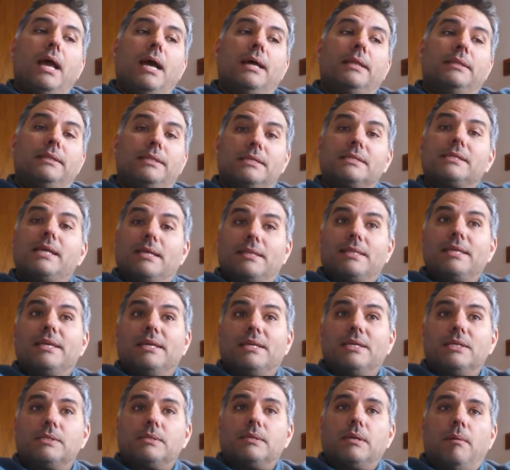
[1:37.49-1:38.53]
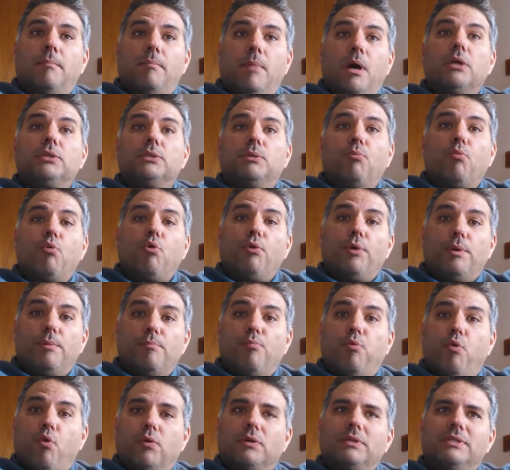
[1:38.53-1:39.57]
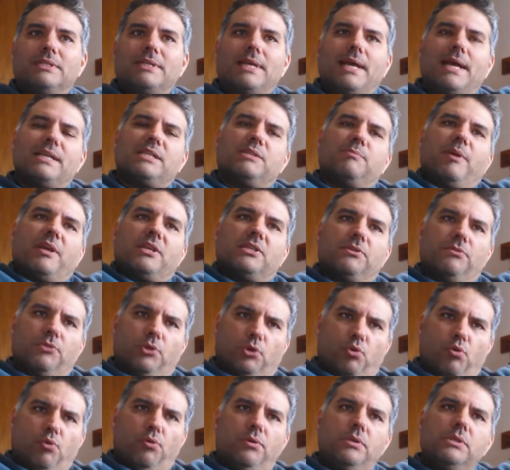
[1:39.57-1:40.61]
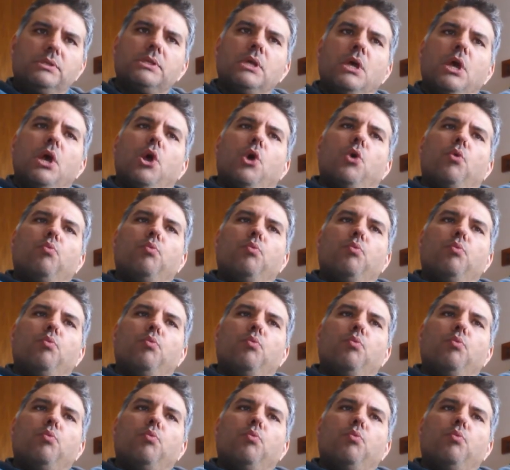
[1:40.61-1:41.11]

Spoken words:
and this I think is among the more important aspects of the course,